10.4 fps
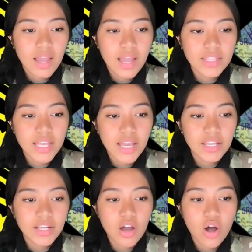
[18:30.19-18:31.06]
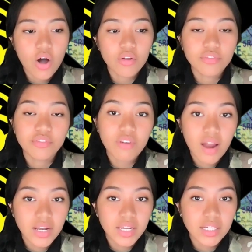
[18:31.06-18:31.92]
And then on
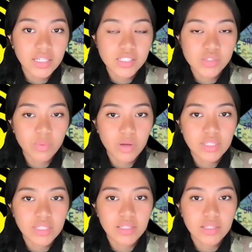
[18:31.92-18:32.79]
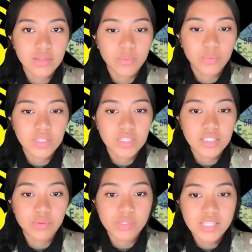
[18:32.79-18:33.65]
Friday is when we
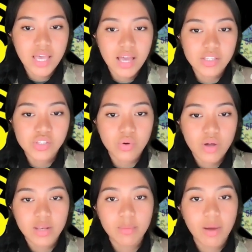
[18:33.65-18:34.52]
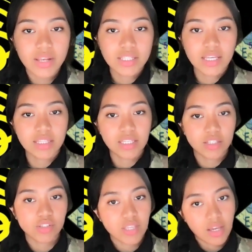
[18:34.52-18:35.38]
did the retest. So anybody that
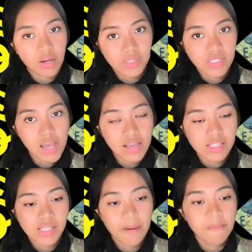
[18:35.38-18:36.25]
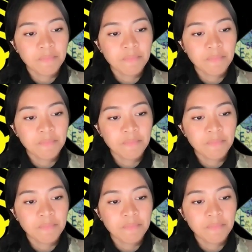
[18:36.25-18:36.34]
needed to take a retest